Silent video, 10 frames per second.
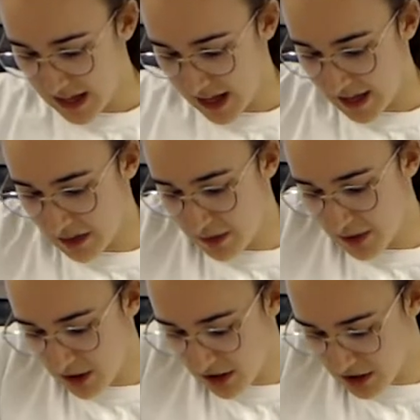And then
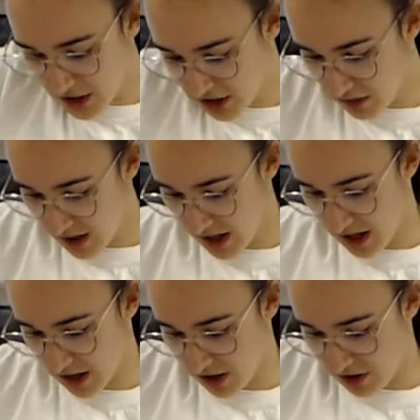we'll also cut
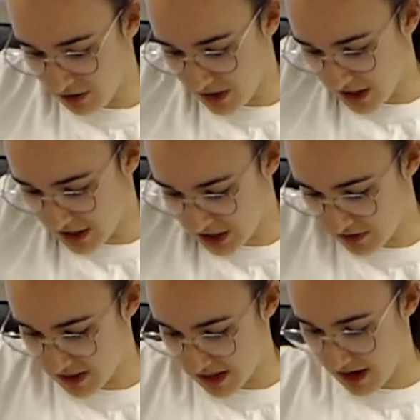across. So
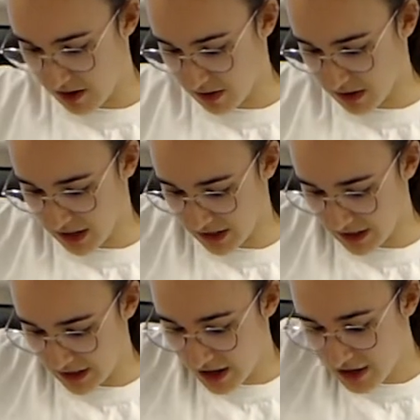now we're cutting
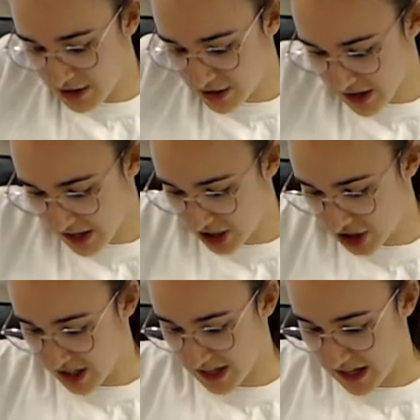the other
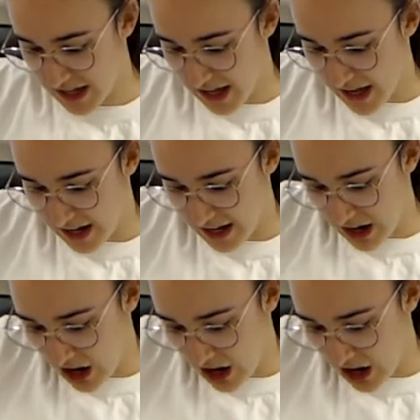direction, and